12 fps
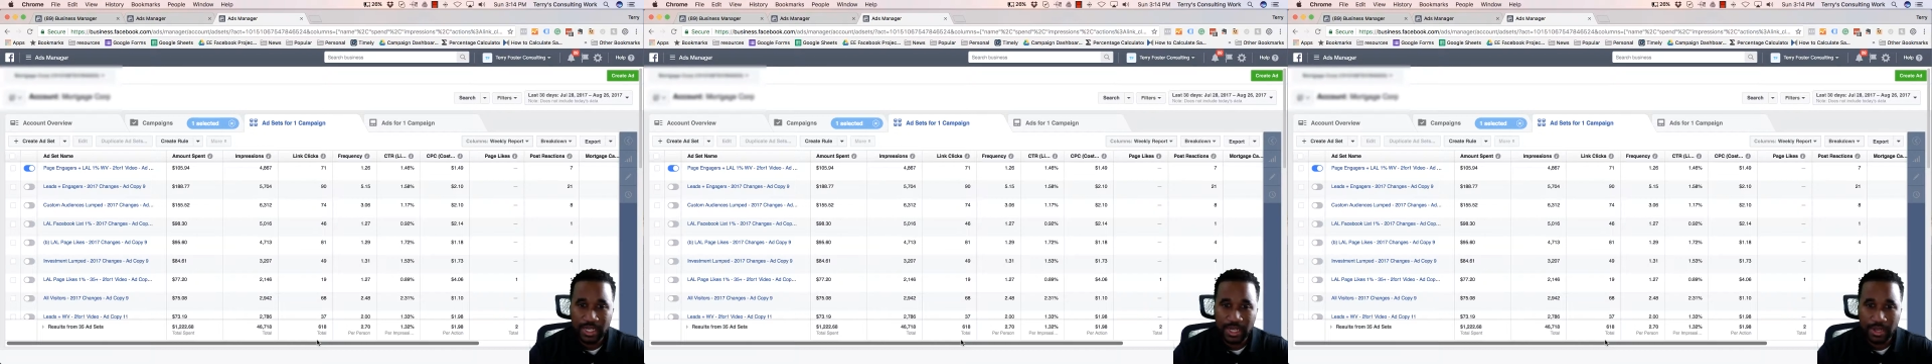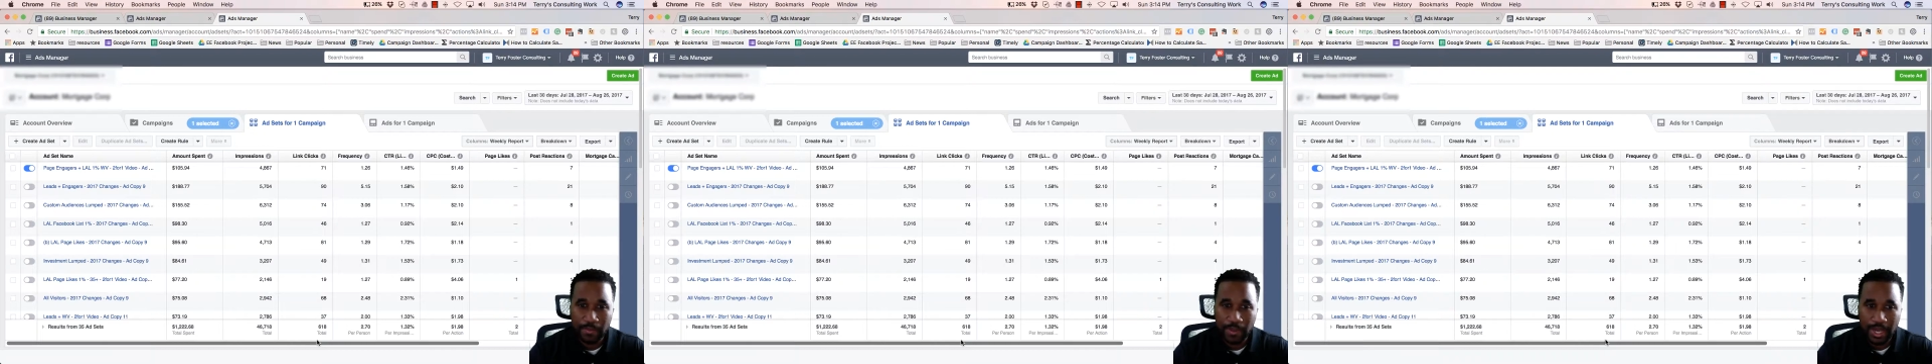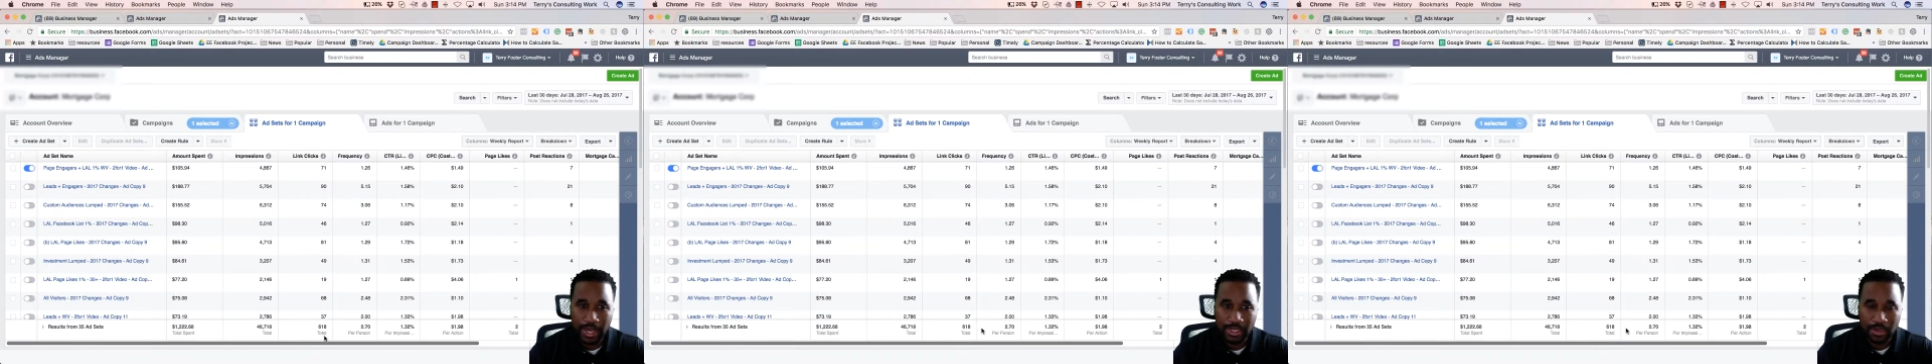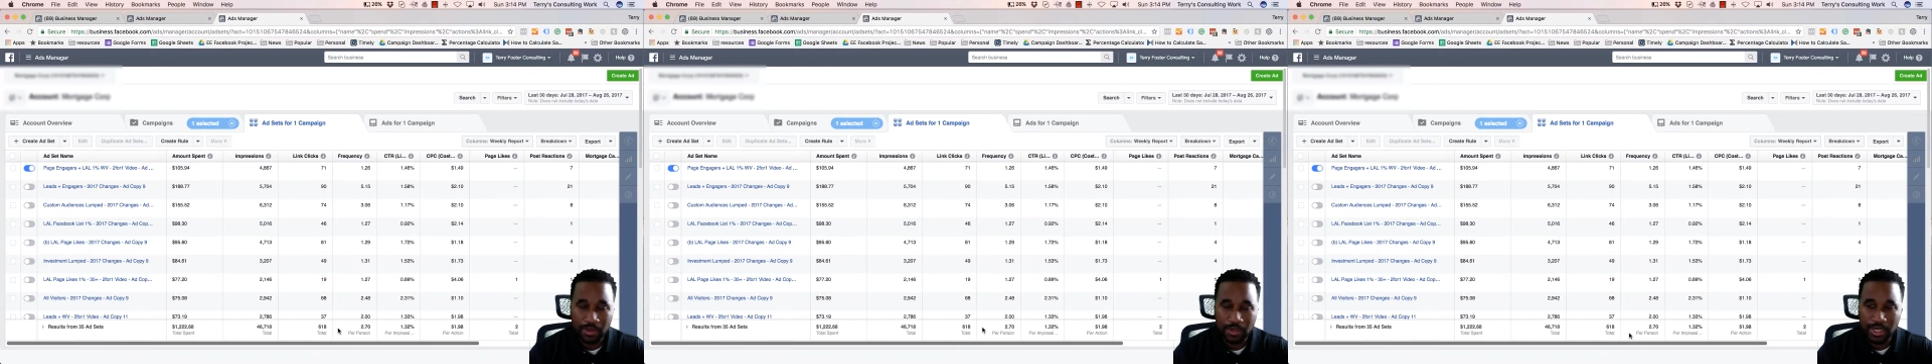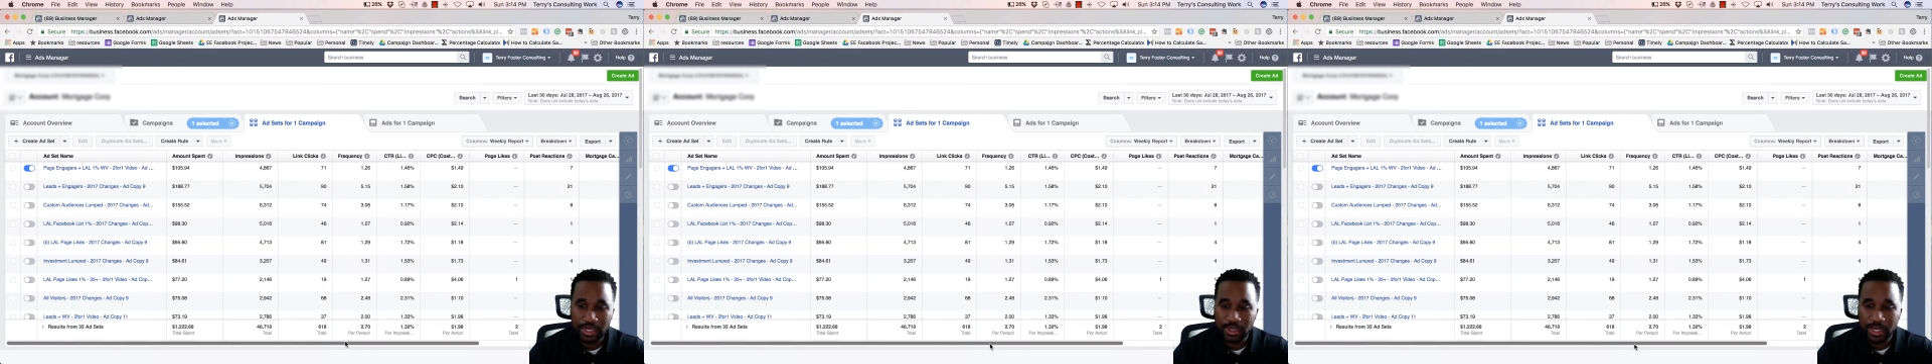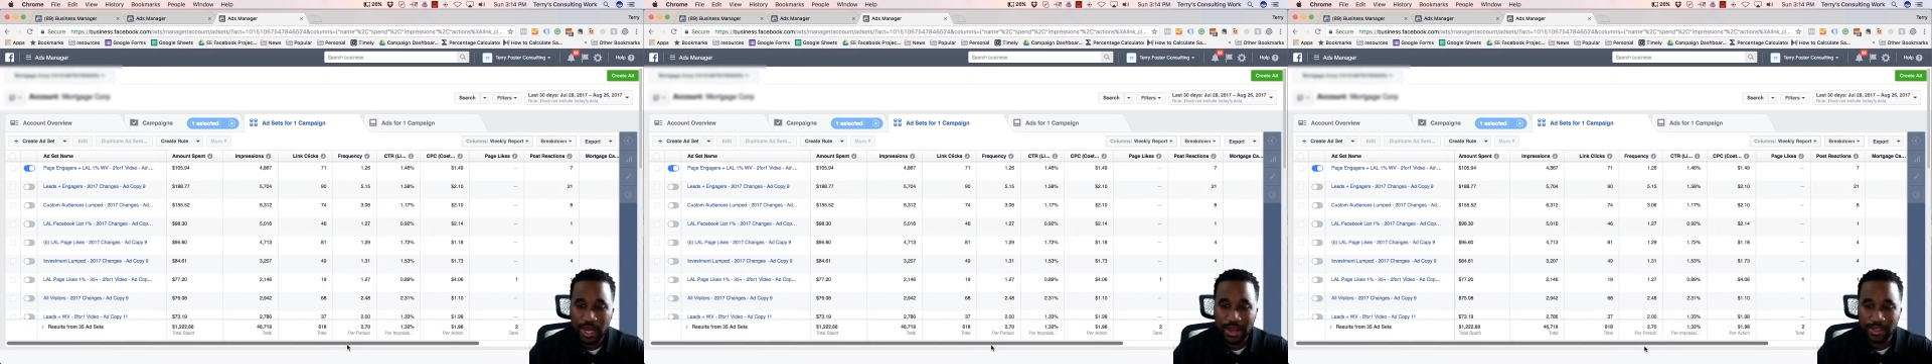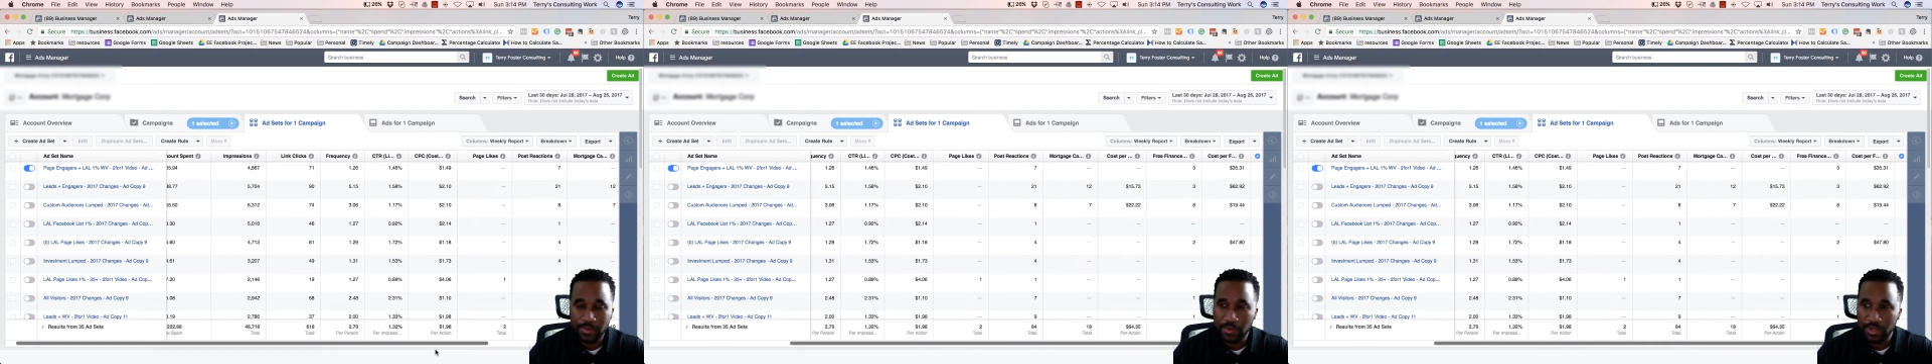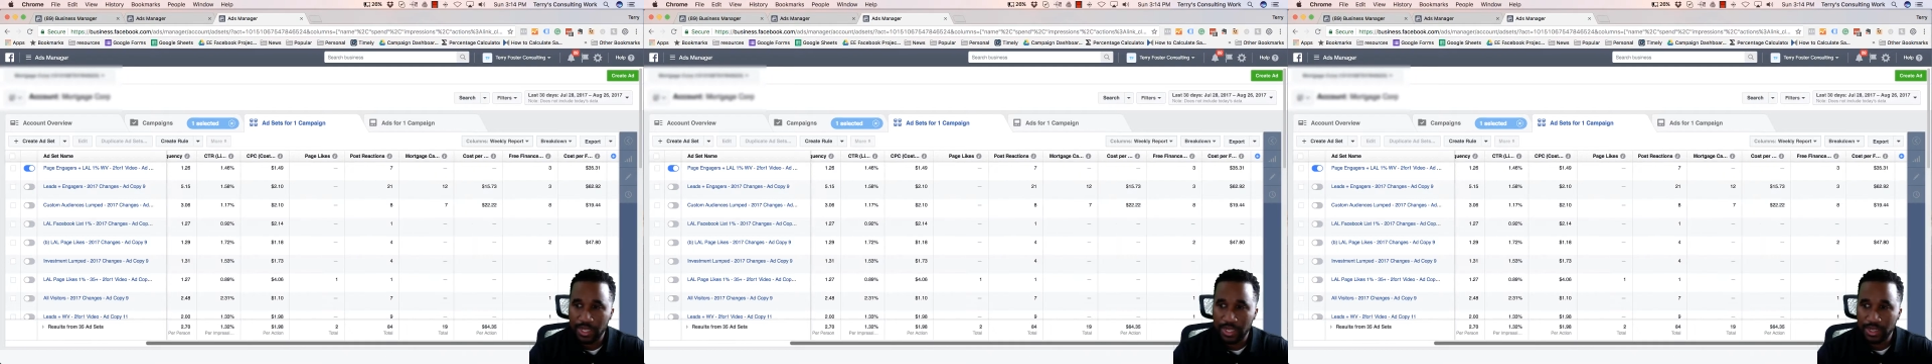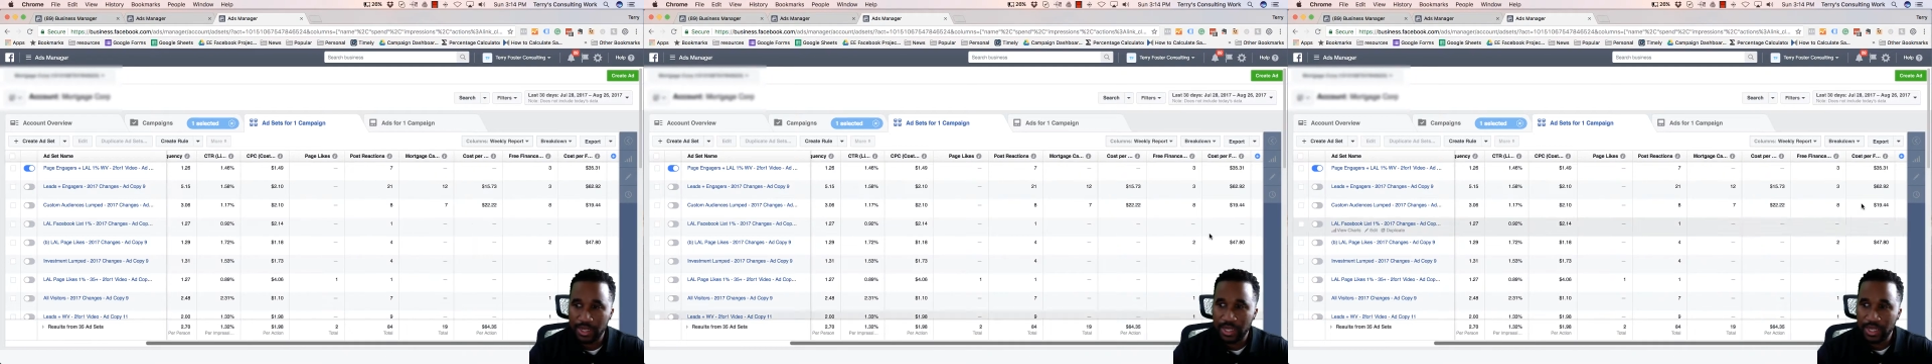campaigns, I'm looking at the cost per lead,